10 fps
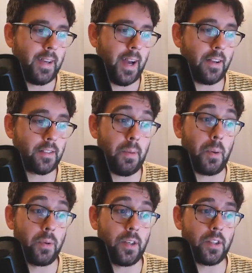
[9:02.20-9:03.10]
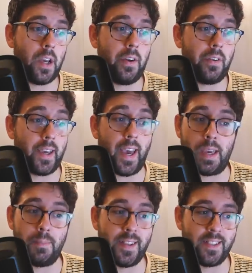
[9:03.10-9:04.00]
Uh, Oscar Bobb would deserve it. I think
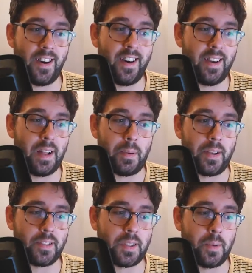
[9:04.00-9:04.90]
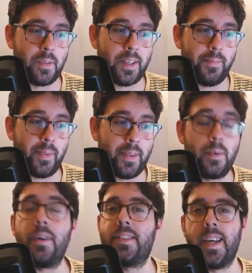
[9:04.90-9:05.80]
Cakey might start it. That'll be interesting, won't it?
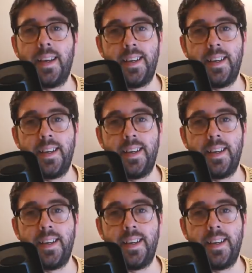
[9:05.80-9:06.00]
We'll see.